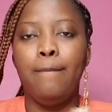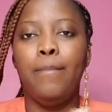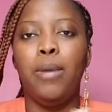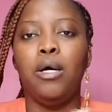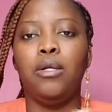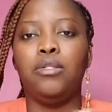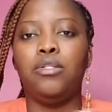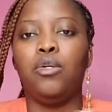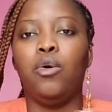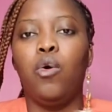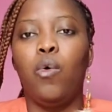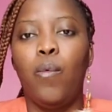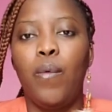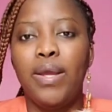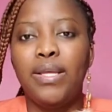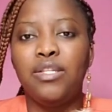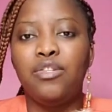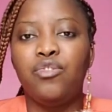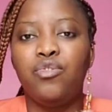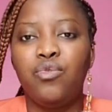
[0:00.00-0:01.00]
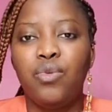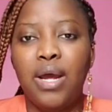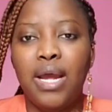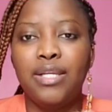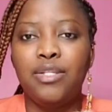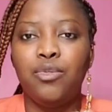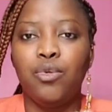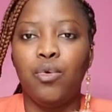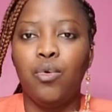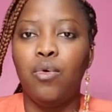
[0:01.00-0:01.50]
but always
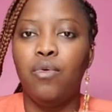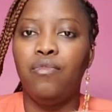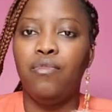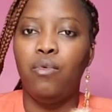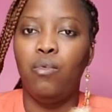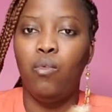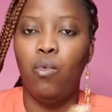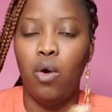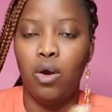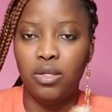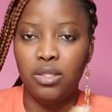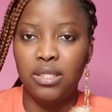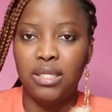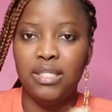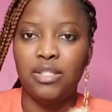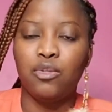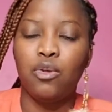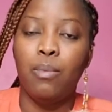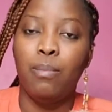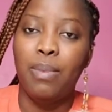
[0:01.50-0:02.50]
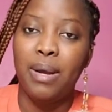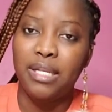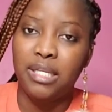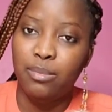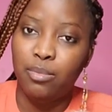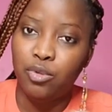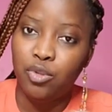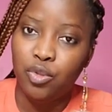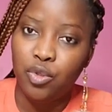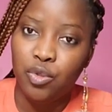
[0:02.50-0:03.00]
try to go for what is
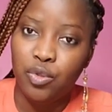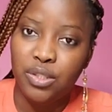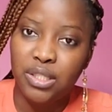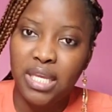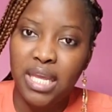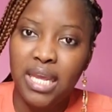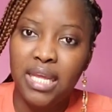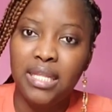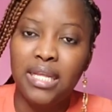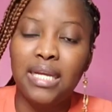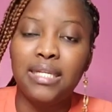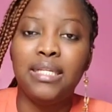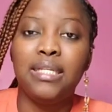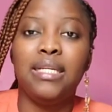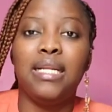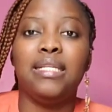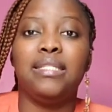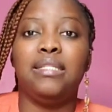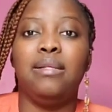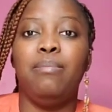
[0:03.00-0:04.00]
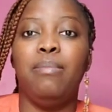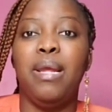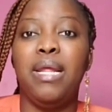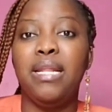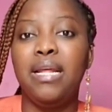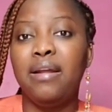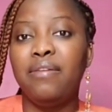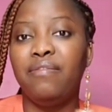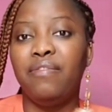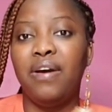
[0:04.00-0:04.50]
compatible to your skin. I think that's the
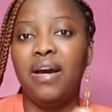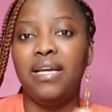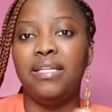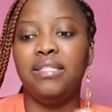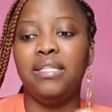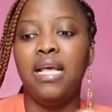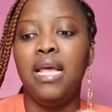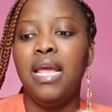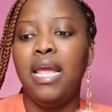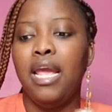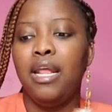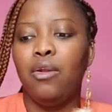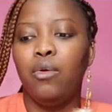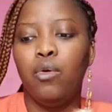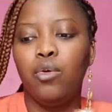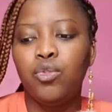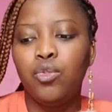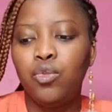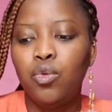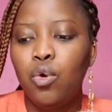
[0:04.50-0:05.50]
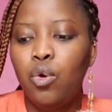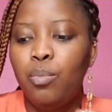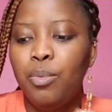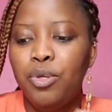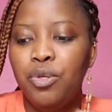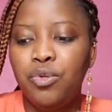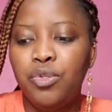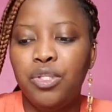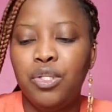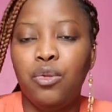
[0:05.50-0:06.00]
main advice. And also be
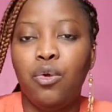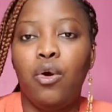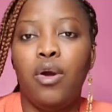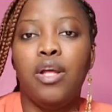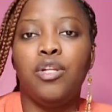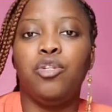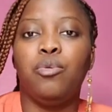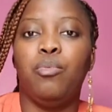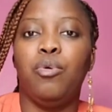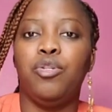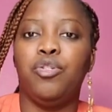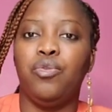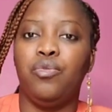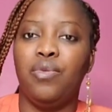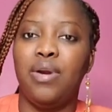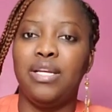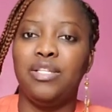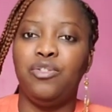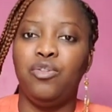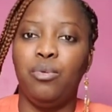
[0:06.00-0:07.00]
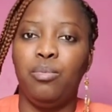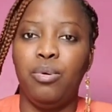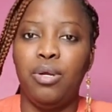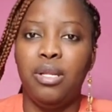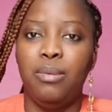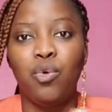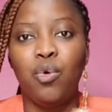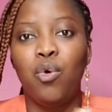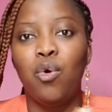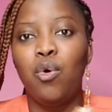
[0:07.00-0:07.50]
using oil to moisturize your
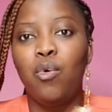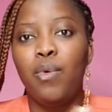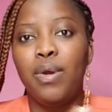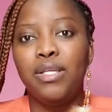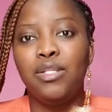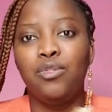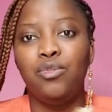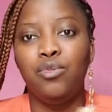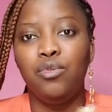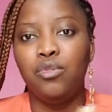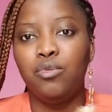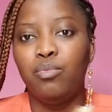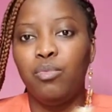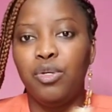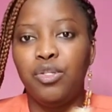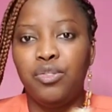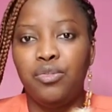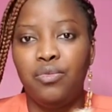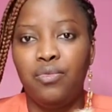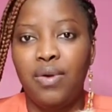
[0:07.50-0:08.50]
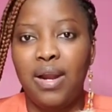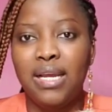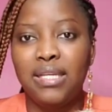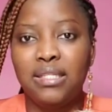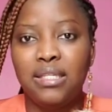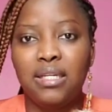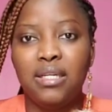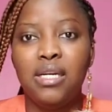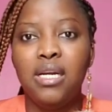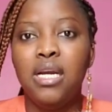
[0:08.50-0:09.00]
body. So always use
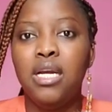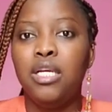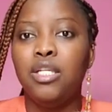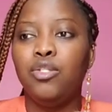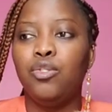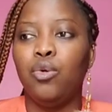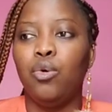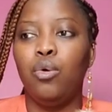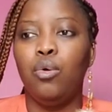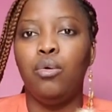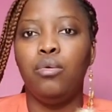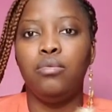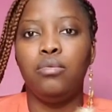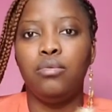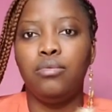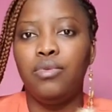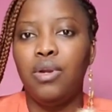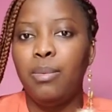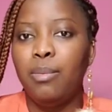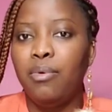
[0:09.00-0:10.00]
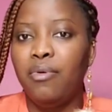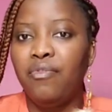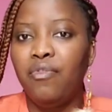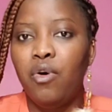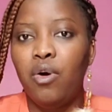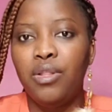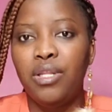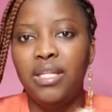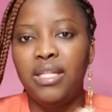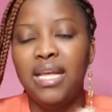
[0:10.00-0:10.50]
moisturizer to remove
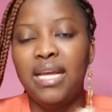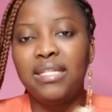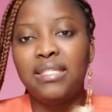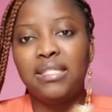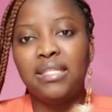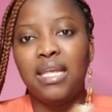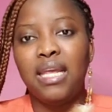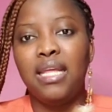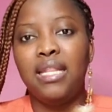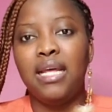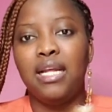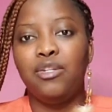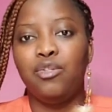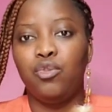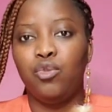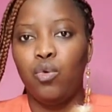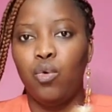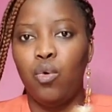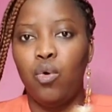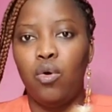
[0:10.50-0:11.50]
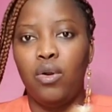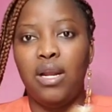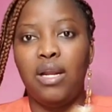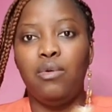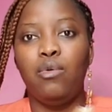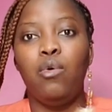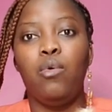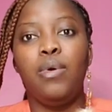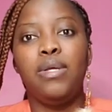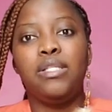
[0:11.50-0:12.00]
all the dead skin and so on. And
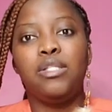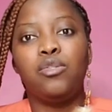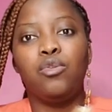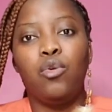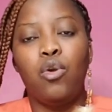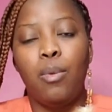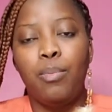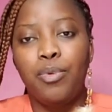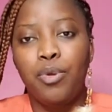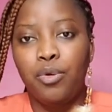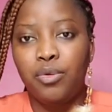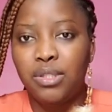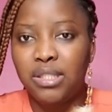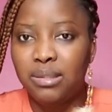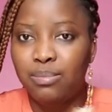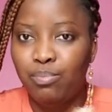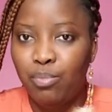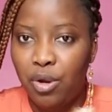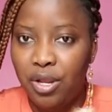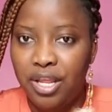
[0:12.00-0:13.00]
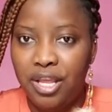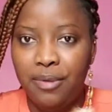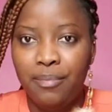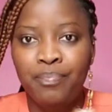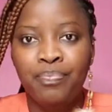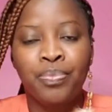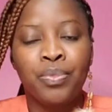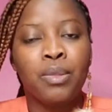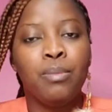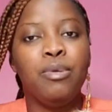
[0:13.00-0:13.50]
always scrub your body.
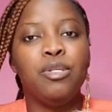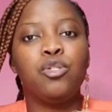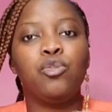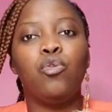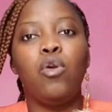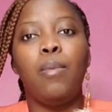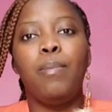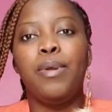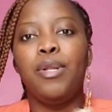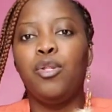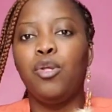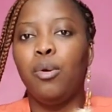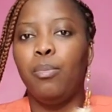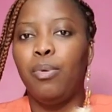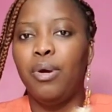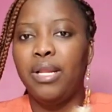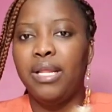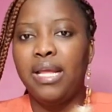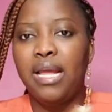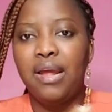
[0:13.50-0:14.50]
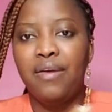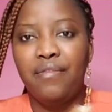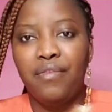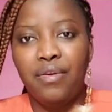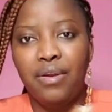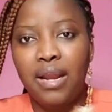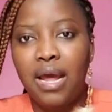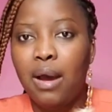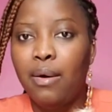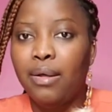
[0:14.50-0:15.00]
Be scrubbing your body
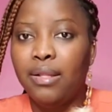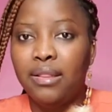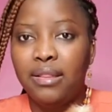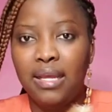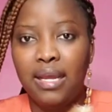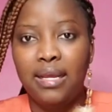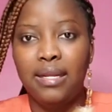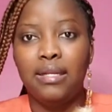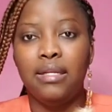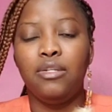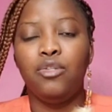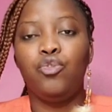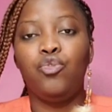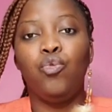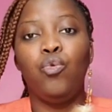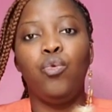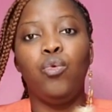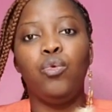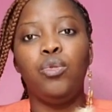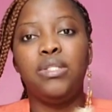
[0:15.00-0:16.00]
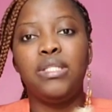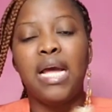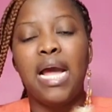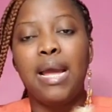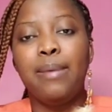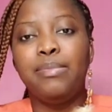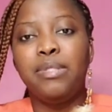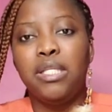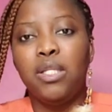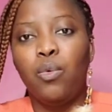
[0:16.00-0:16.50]
every now and then, 2
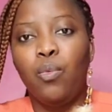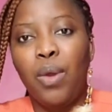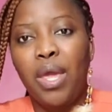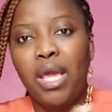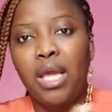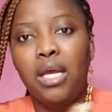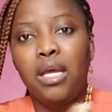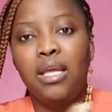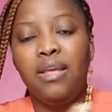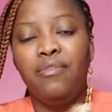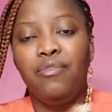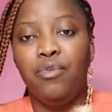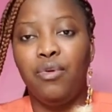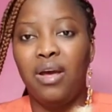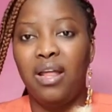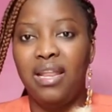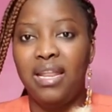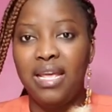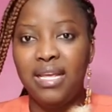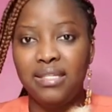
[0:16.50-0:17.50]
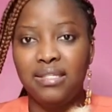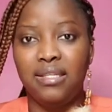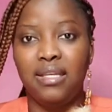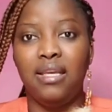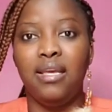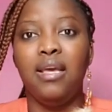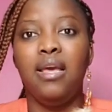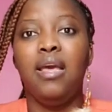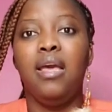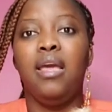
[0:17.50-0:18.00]
times in a week if you are
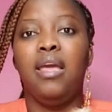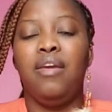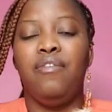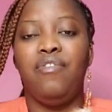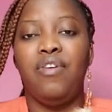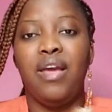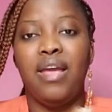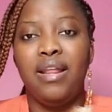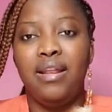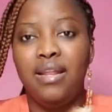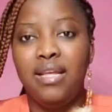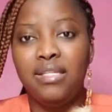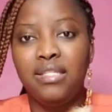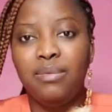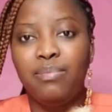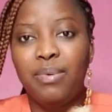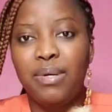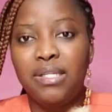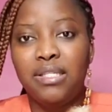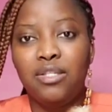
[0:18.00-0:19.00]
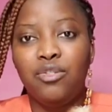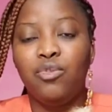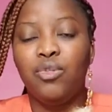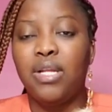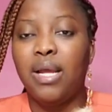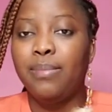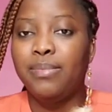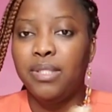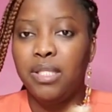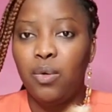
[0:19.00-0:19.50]
lazy. If you are a lazy person, 2
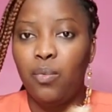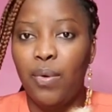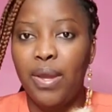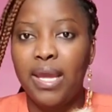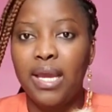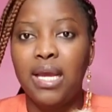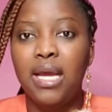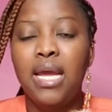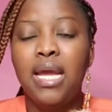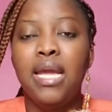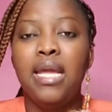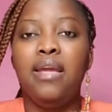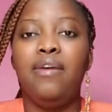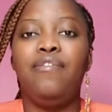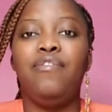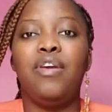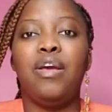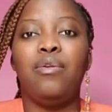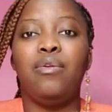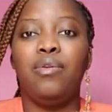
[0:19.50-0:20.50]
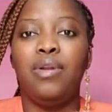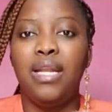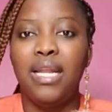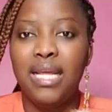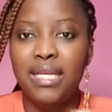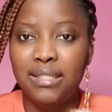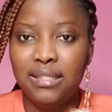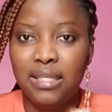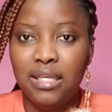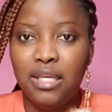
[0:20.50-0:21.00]
times in a week. If you are not
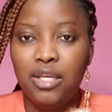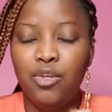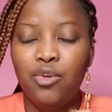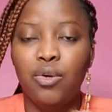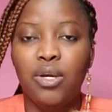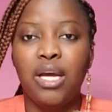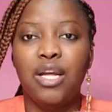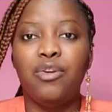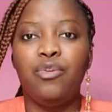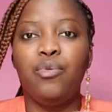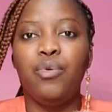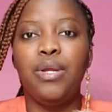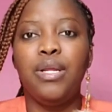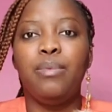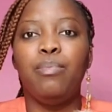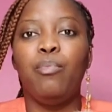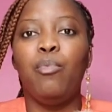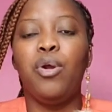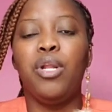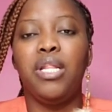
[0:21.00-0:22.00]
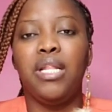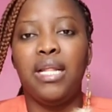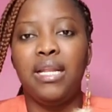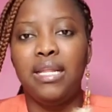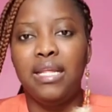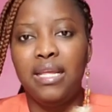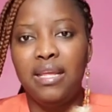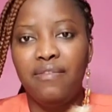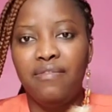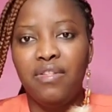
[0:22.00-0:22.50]
lazy, you can do it morning
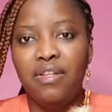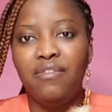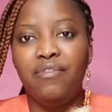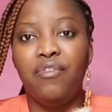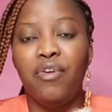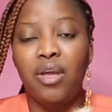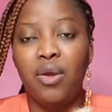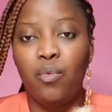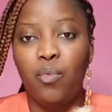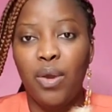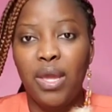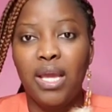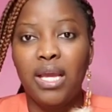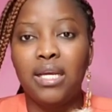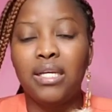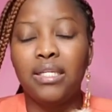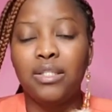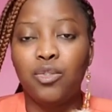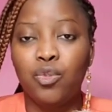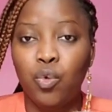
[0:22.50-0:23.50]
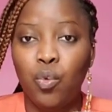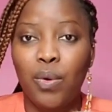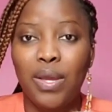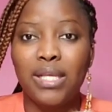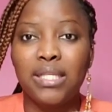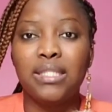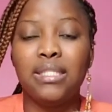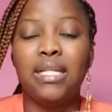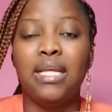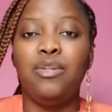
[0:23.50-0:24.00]
and evening for a week, 2
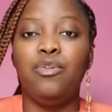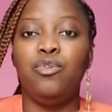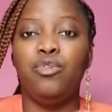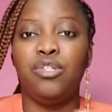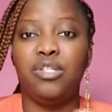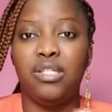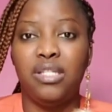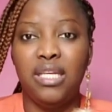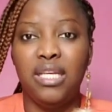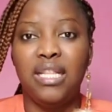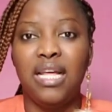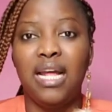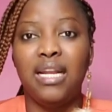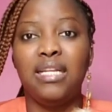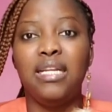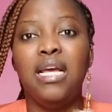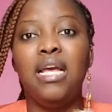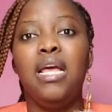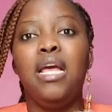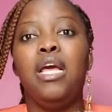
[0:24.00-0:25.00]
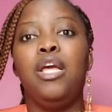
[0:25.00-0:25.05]
weeks. Then you see that